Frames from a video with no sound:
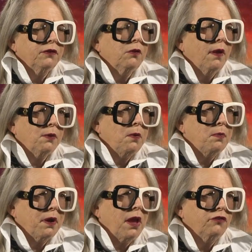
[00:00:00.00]
incredible
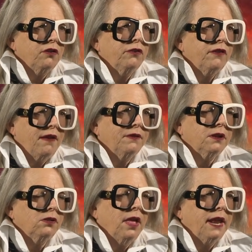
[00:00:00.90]
percussionist,
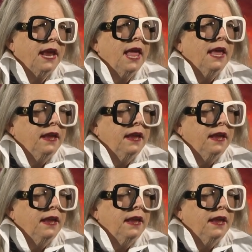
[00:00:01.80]
Evelyn Glennie.